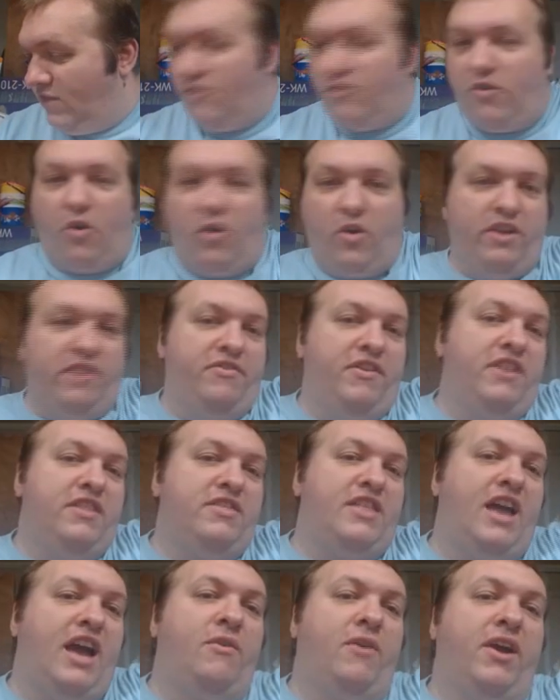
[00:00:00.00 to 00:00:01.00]
40 feet
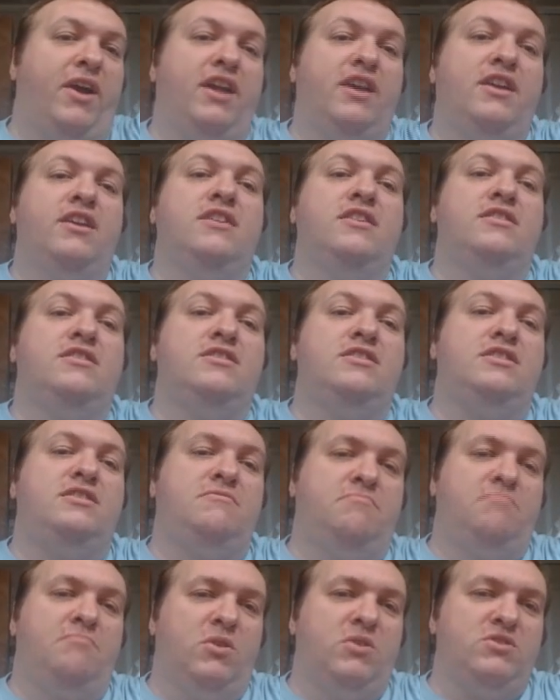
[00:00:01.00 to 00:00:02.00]
that way. It's
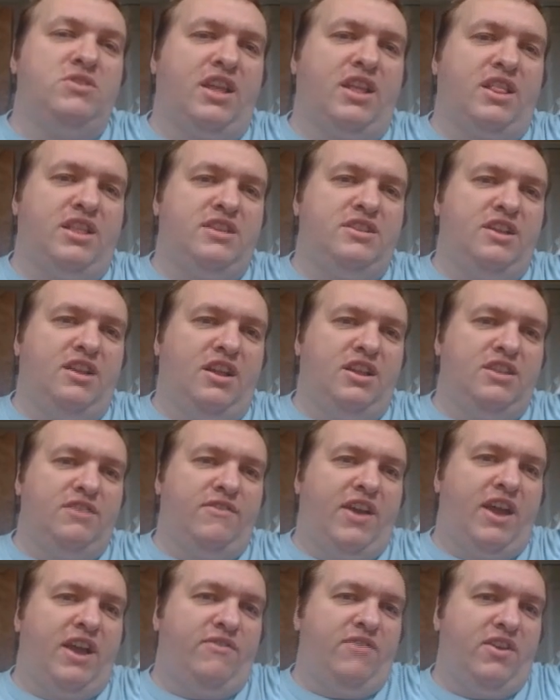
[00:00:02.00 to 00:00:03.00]
most likely still on the
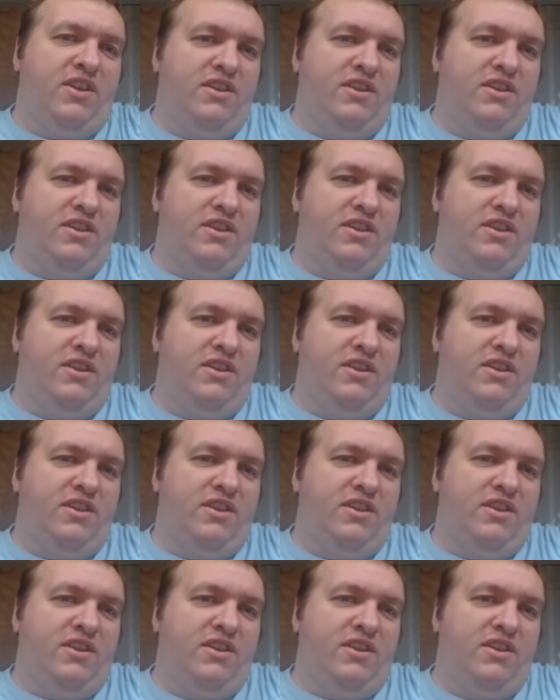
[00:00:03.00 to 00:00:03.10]
map.